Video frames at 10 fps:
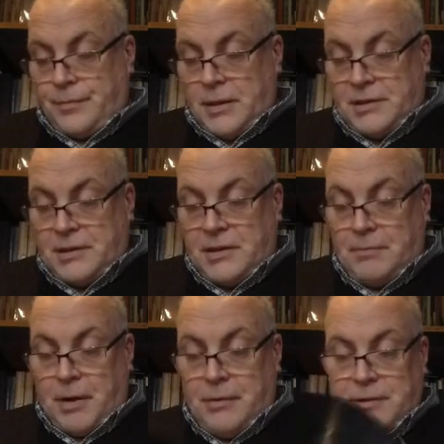this is the
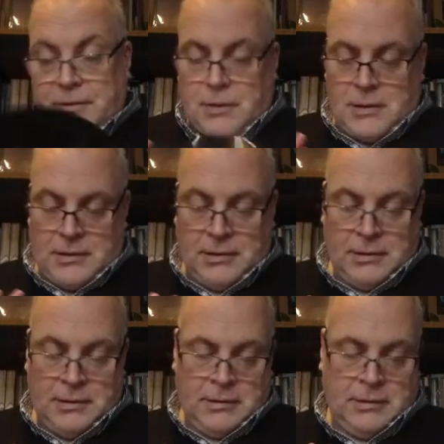bonus one,
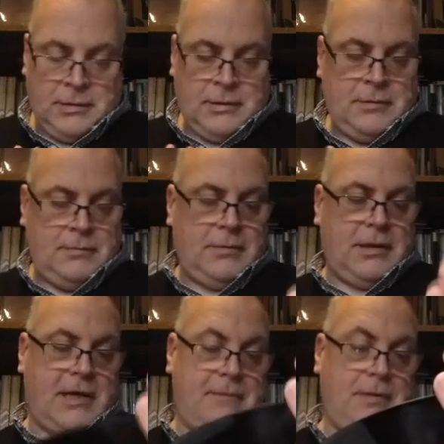
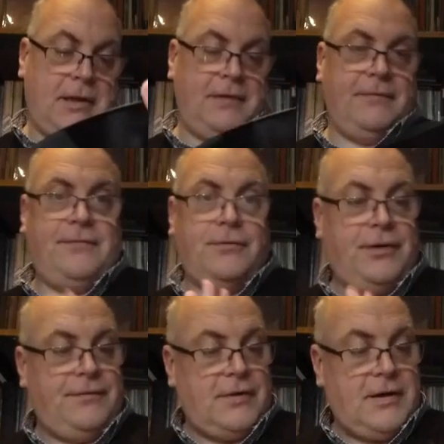again played at
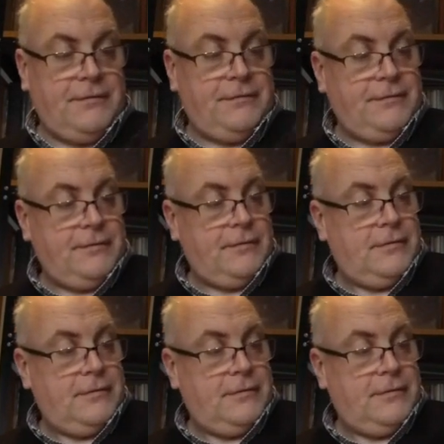45.